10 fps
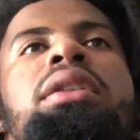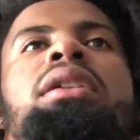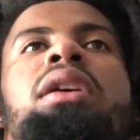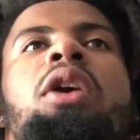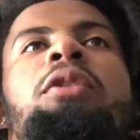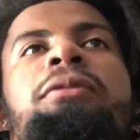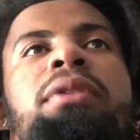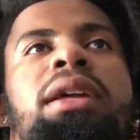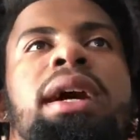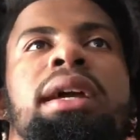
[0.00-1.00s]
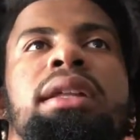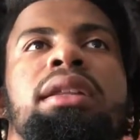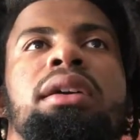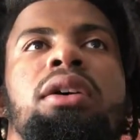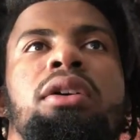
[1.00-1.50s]
Hopefully I get
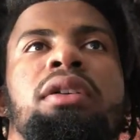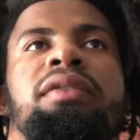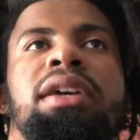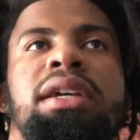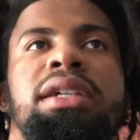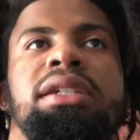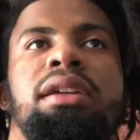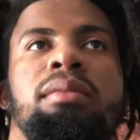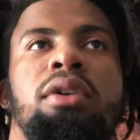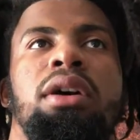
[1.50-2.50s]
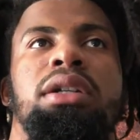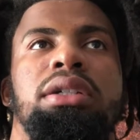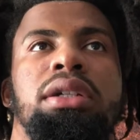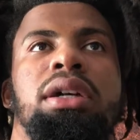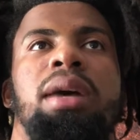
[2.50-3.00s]
to go on a vacation in March.
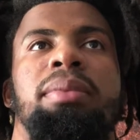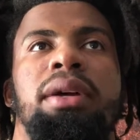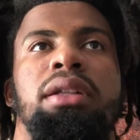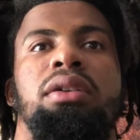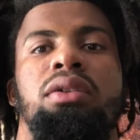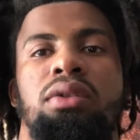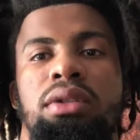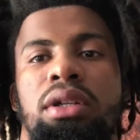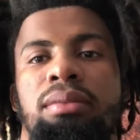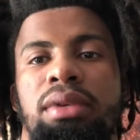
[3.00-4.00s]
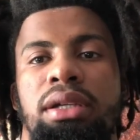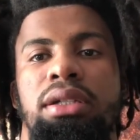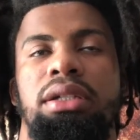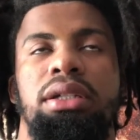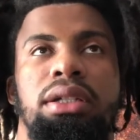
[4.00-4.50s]
I plan on going to the
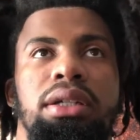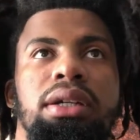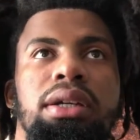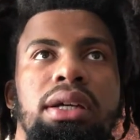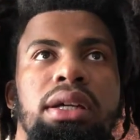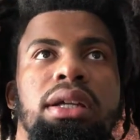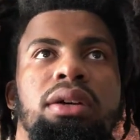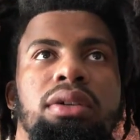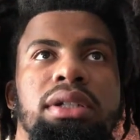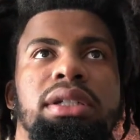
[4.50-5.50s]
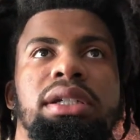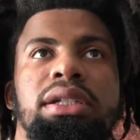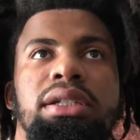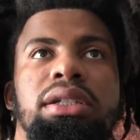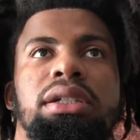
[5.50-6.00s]
beach on the
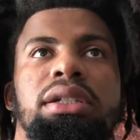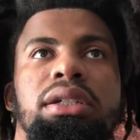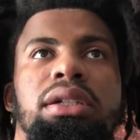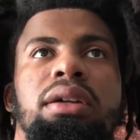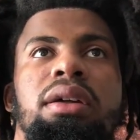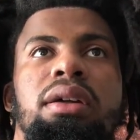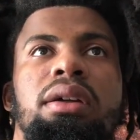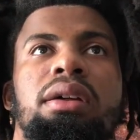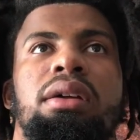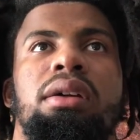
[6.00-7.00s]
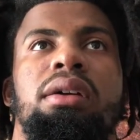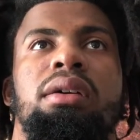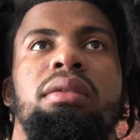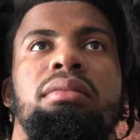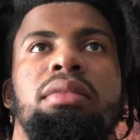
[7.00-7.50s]
6th.
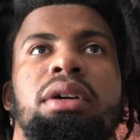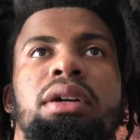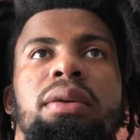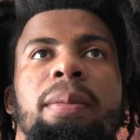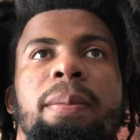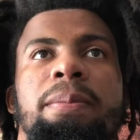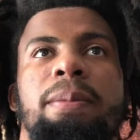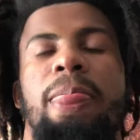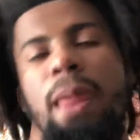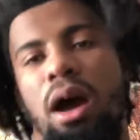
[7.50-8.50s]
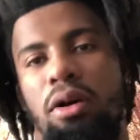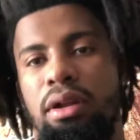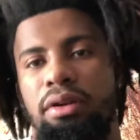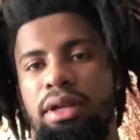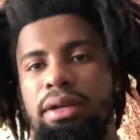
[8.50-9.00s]
But I don't
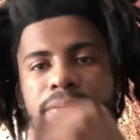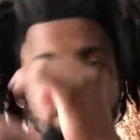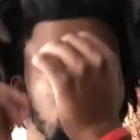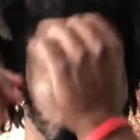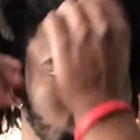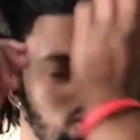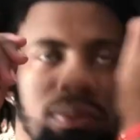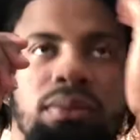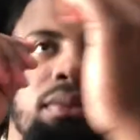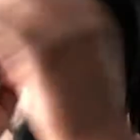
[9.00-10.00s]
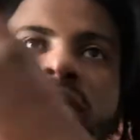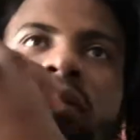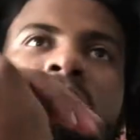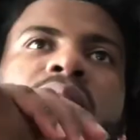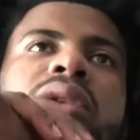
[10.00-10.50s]
know yet.
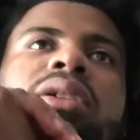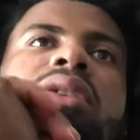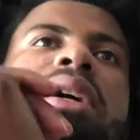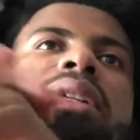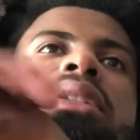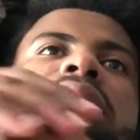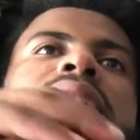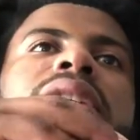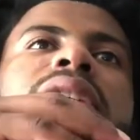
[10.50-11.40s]
We just gonna have to see.